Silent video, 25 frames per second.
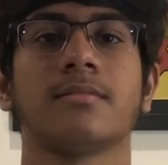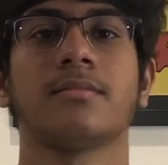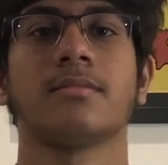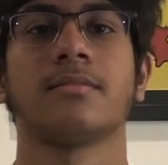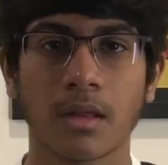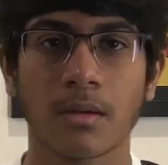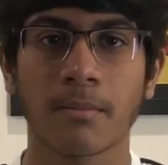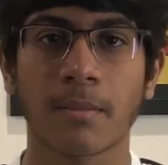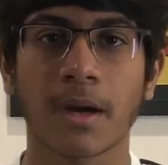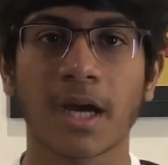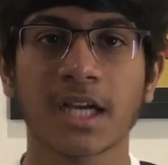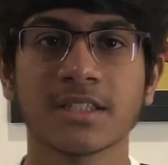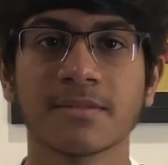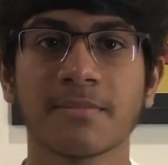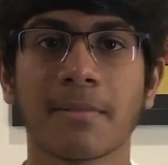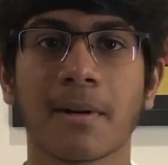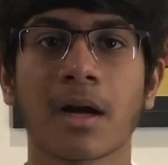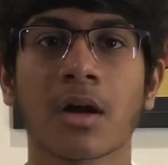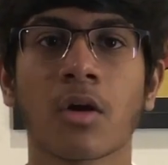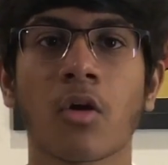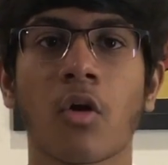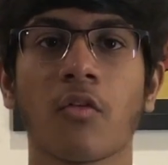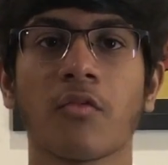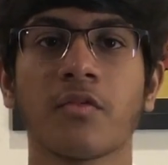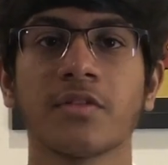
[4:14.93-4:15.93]

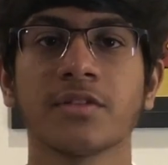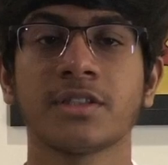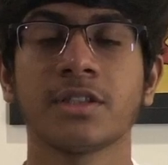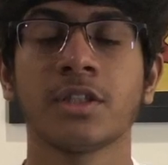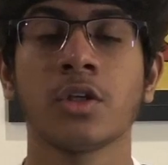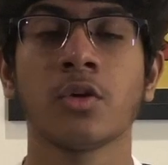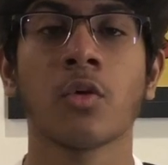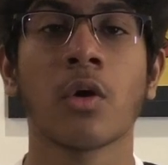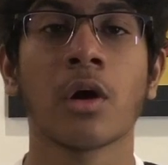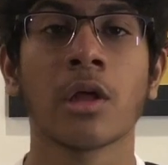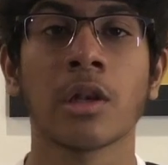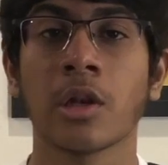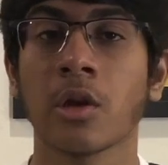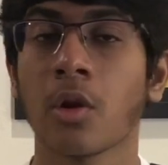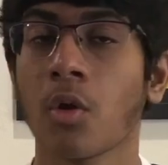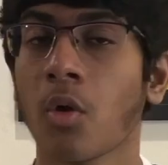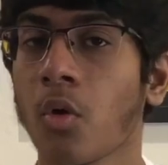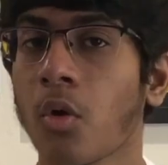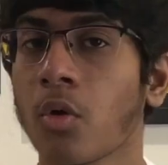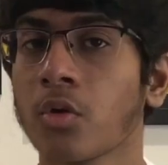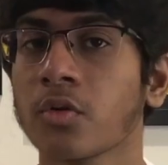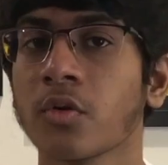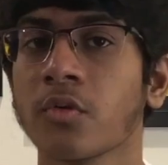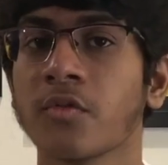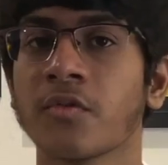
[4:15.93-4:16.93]
MindSpark offers you a
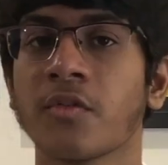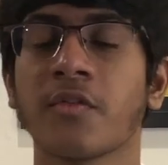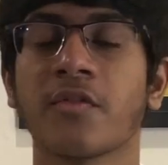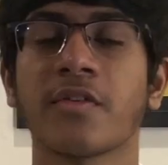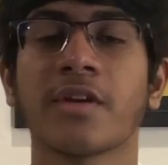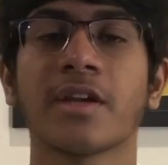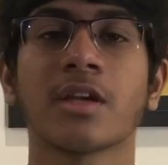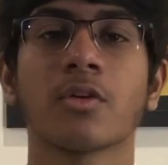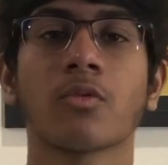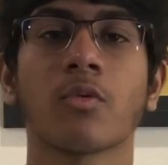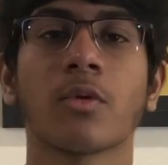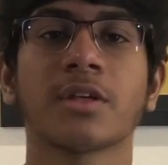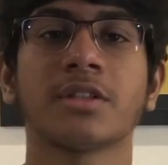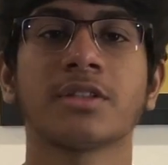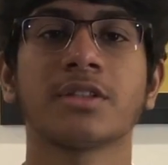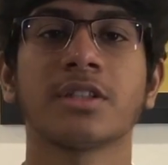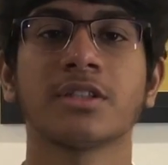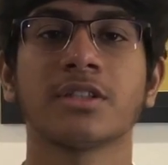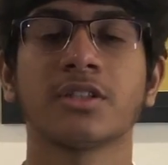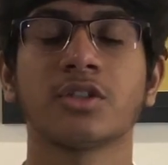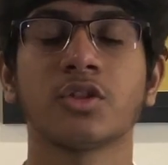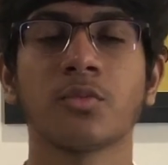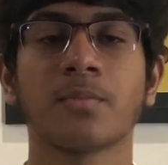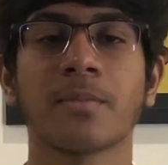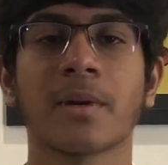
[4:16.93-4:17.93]
lot of different
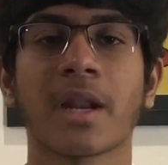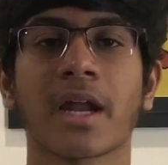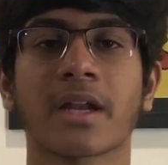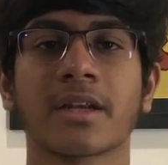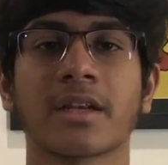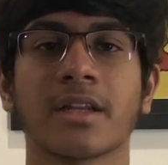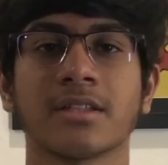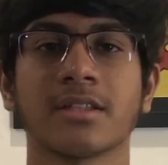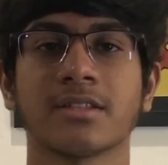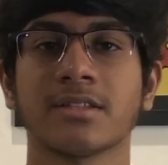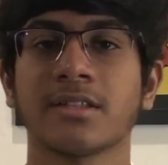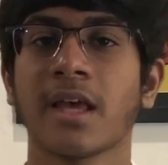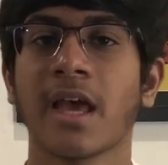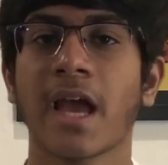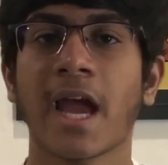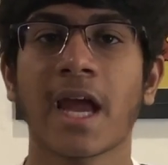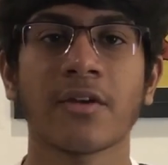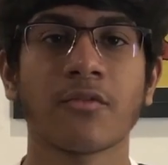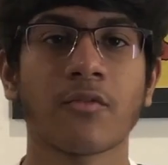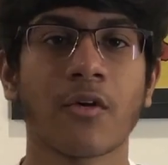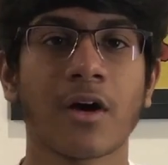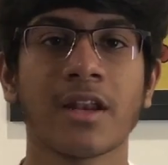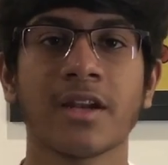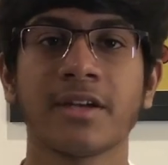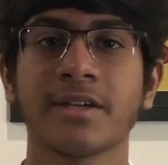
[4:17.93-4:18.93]
questions to practice, and
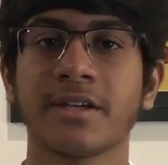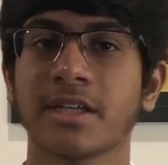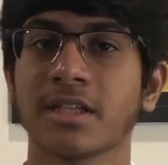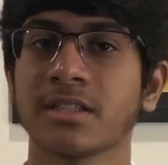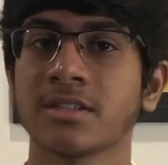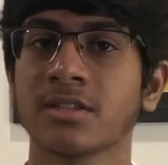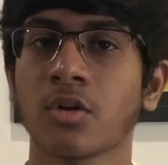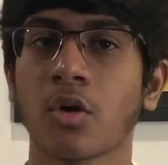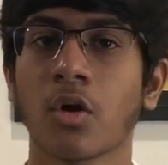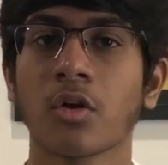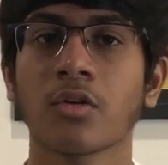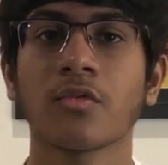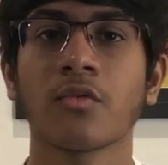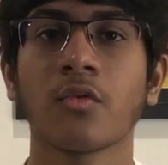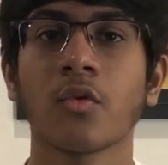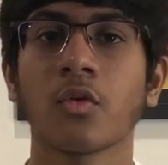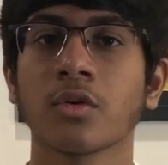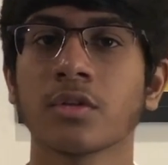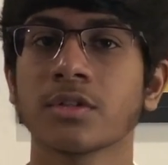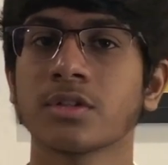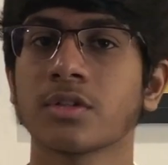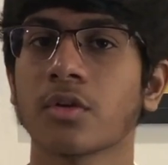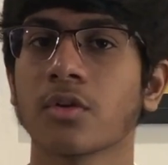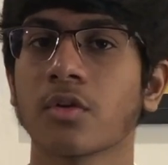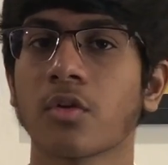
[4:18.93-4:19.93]
while it does not
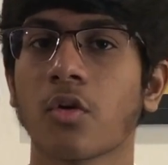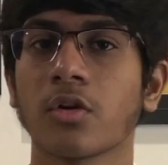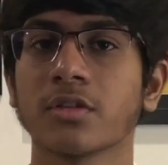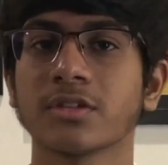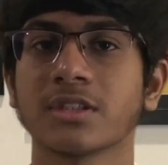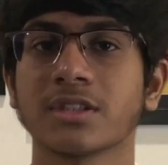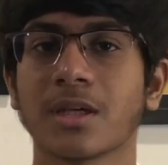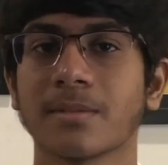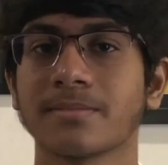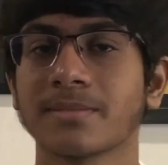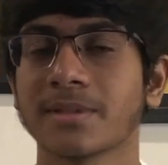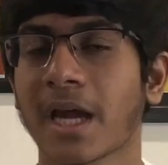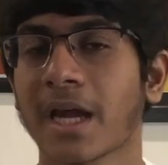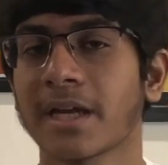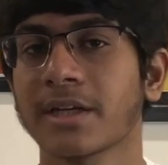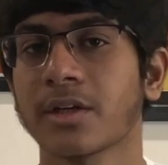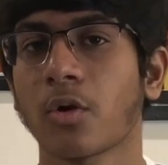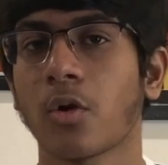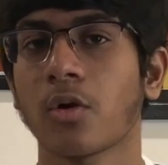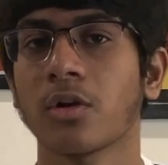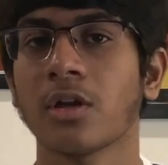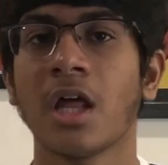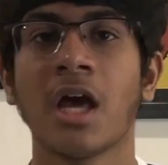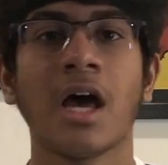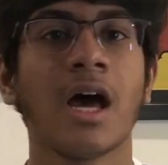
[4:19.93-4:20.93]
focus on concepts at
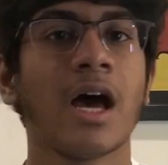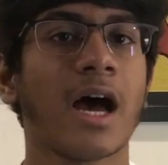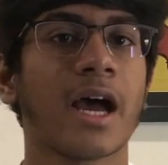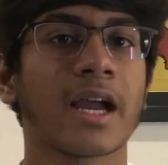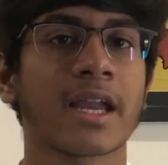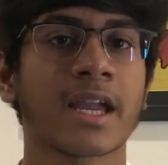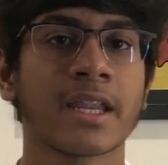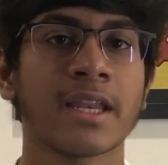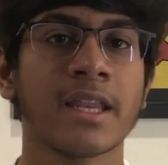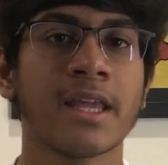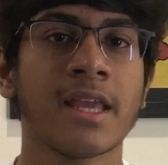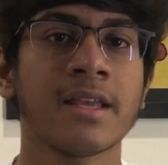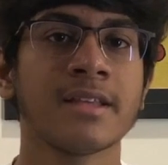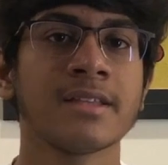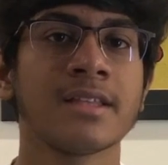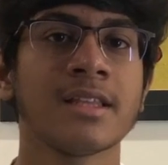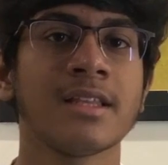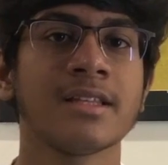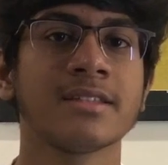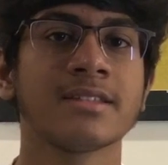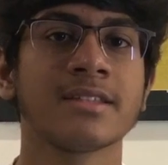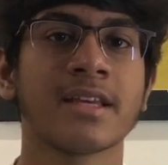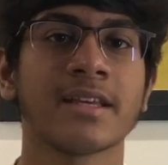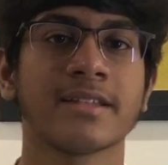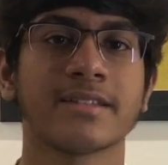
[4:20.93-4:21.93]
all, I can easily
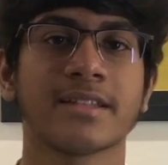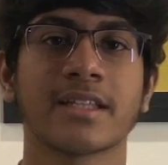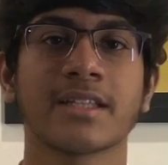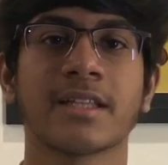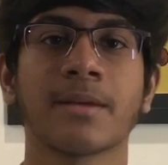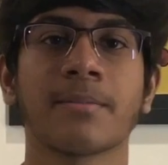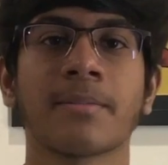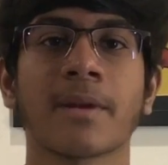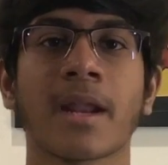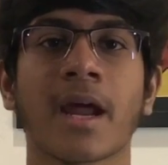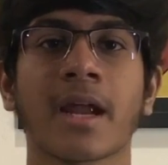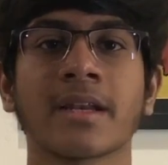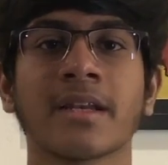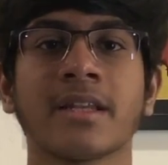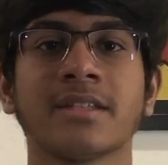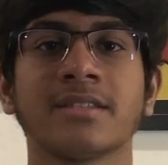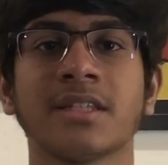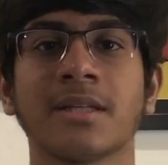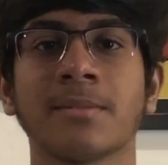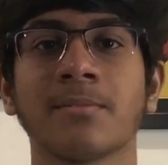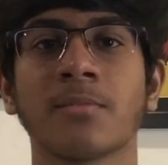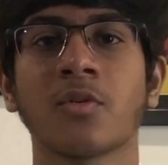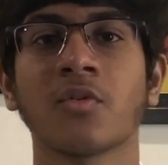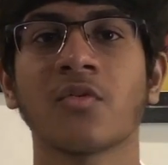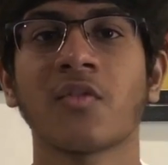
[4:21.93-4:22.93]
say that the practice
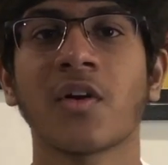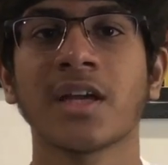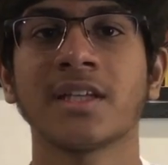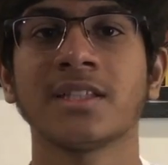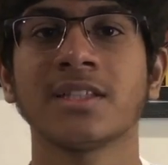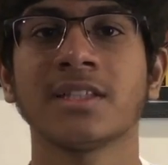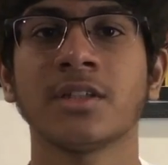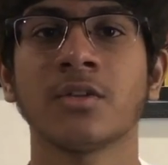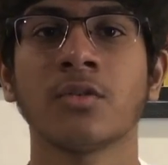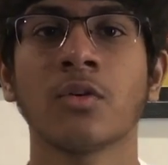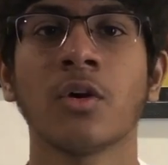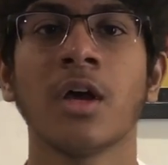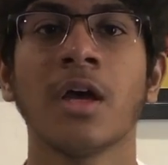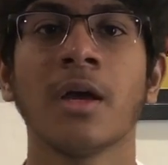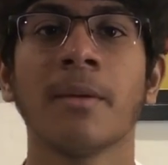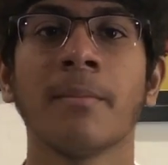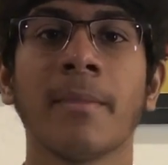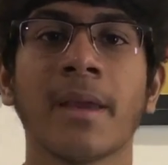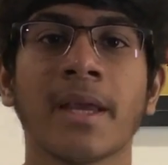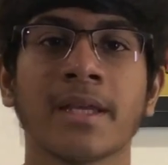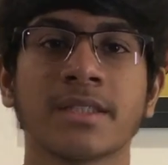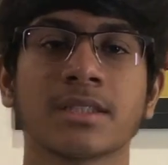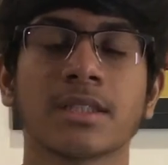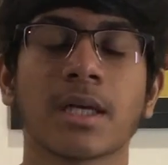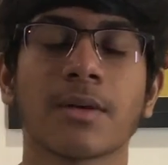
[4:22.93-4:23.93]
it provides you
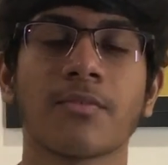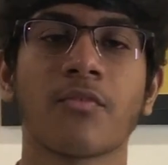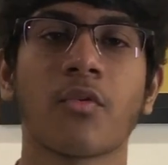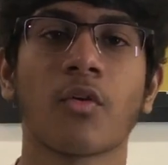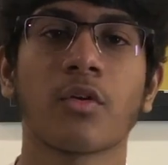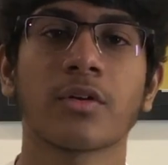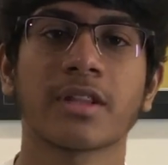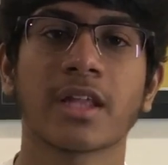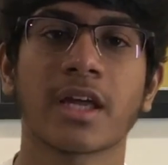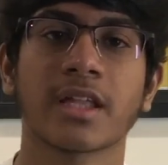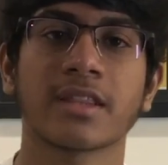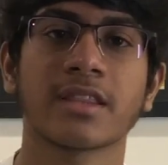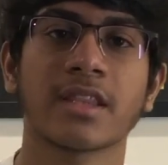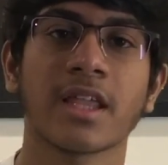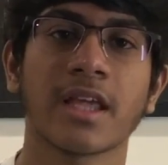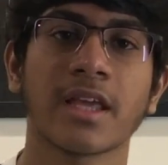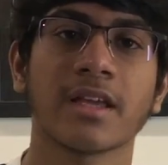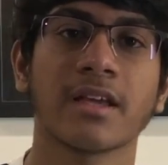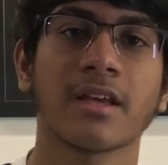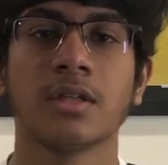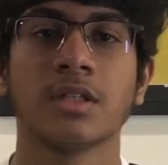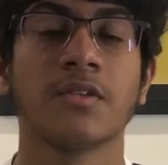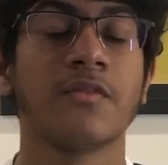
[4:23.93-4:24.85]
makes up for that thing.